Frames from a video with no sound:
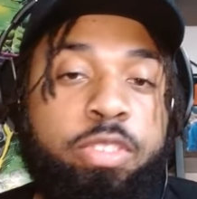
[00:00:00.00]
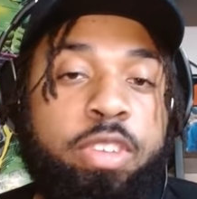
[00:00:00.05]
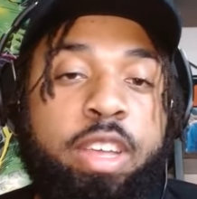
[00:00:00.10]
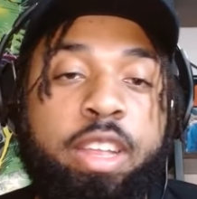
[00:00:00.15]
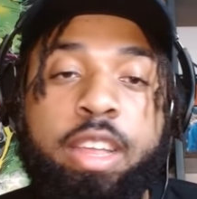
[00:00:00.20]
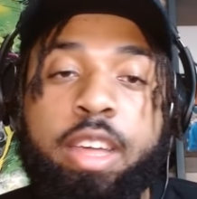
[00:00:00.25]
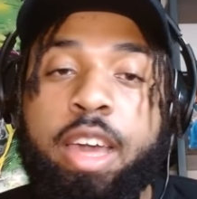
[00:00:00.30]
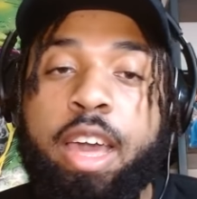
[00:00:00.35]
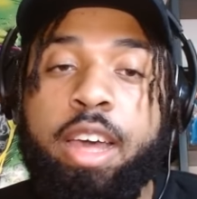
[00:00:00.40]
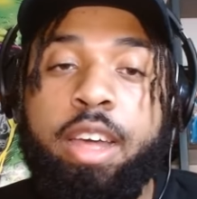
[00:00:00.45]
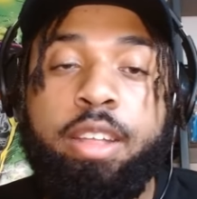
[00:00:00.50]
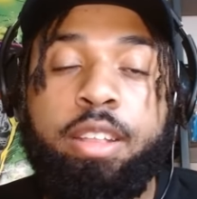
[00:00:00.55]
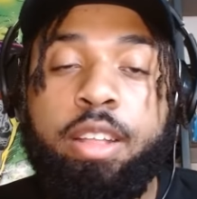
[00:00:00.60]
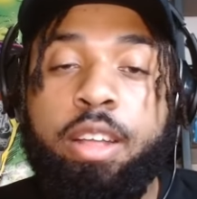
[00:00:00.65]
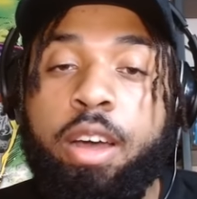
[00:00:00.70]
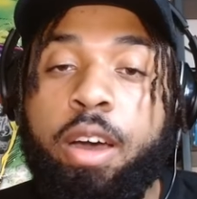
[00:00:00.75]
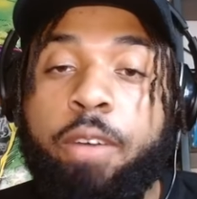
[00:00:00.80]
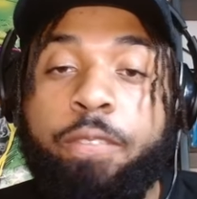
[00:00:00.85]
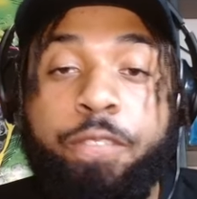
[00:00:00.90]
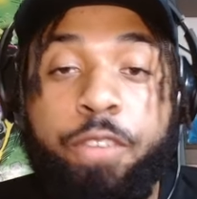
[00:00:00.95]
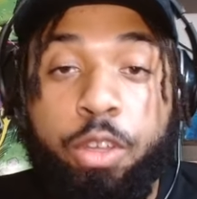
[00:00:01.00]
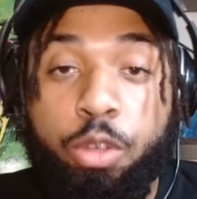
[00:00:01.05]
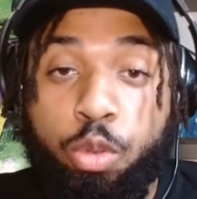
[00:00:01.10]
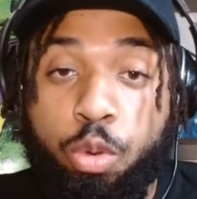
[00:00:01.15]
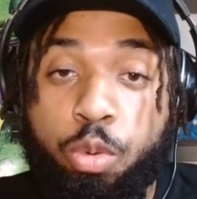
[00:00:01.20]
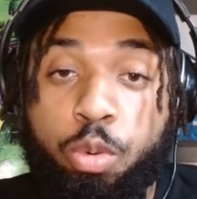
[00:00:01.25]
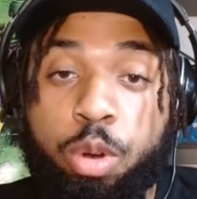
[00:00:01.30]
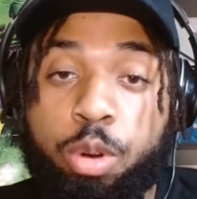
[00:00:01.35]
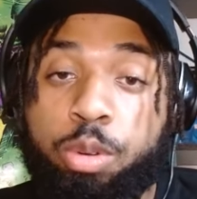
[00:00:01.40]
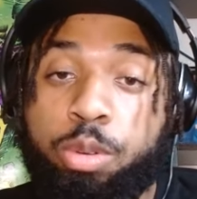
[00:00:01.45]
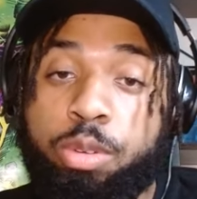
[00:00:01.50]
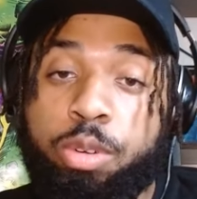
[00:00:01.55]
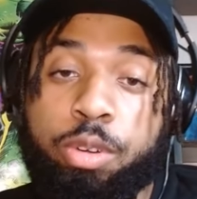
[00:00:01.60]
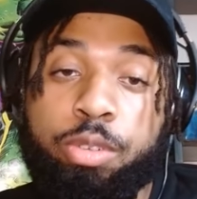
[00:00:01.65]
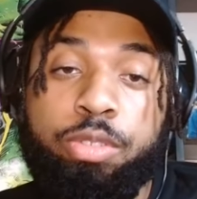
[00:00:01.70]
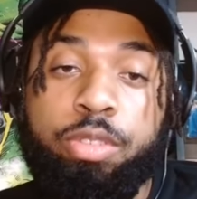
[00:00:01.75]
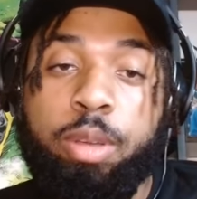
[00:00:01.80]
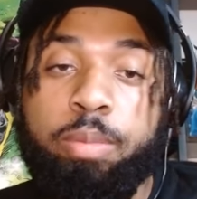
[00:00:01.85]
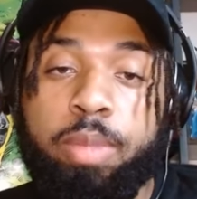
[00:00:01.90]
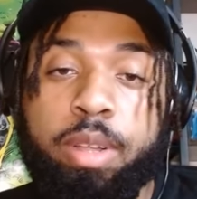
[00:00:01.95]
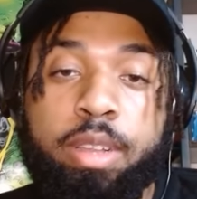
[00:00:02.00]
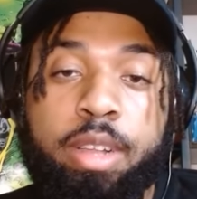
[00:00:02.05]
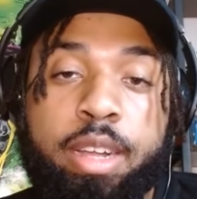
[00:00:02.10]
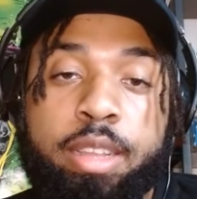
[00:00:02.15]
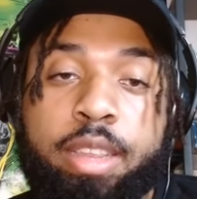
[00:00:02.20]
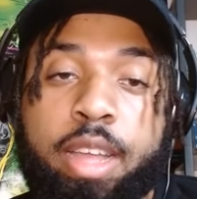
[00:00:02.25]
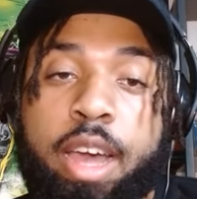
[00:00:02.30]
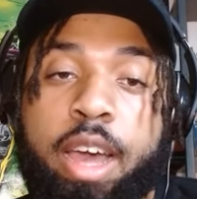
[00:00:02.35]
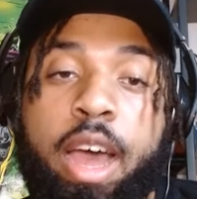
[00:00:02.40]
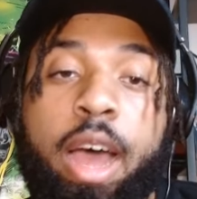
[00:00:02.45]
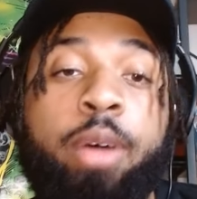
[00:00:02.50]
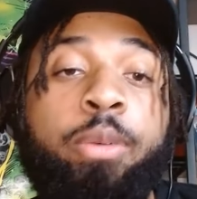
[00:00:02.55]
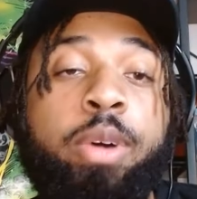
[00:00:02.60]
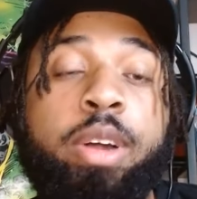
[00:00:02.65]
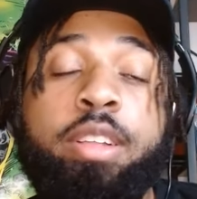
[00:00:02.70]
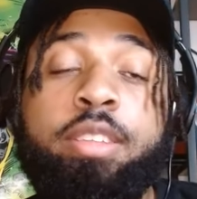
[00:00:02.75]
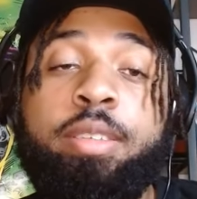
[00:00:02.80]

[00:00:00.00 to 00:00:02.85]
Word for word: we're sitting at a funeral or something like that.